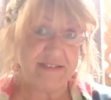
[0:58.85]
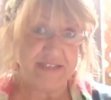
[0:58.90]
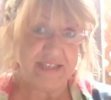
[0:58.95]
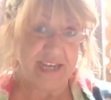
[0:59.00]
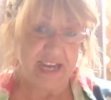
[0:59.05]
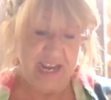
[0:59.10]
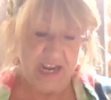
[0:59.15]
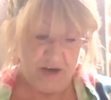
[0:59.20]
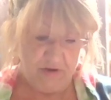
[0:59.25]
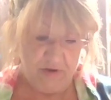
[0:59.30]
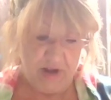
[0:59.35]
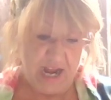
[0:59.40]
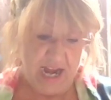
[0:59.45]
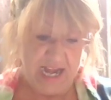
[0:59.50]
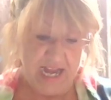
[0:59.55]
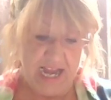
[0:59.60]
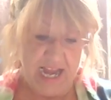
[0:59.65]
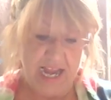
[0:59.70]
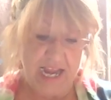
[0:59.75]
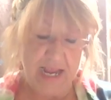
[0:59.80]
Now, I
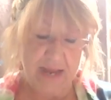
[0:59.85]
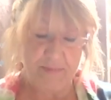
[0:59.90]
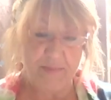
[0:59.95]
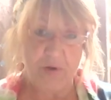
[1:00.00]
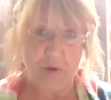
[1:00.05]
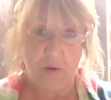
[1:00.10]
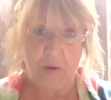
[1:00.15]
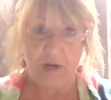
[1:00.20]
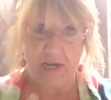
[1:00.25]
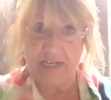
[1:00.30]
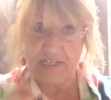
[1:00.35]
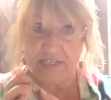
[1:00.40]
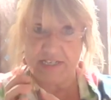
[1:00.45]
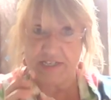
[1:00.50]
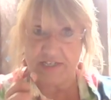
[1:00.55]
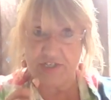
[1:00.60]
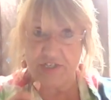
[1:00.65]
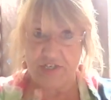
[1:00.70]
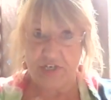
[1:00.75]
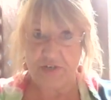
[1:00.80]
am going to
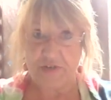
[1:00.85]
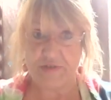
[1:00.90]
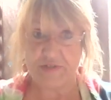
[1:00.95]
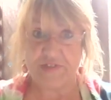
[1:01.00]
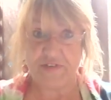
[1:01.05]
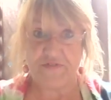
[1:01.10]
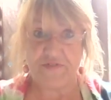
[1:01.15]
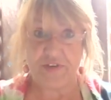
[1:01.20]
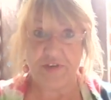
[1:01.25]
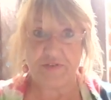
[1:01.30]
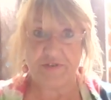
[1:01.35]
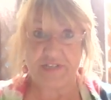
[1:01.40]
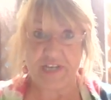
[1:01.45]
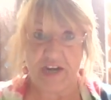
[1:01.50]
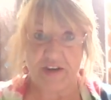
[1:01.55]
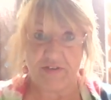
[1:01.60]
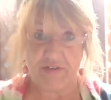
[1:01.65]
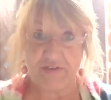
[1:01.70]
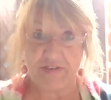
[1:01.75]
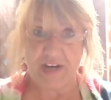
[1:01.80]
use a few
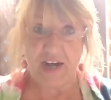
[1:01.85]
tarot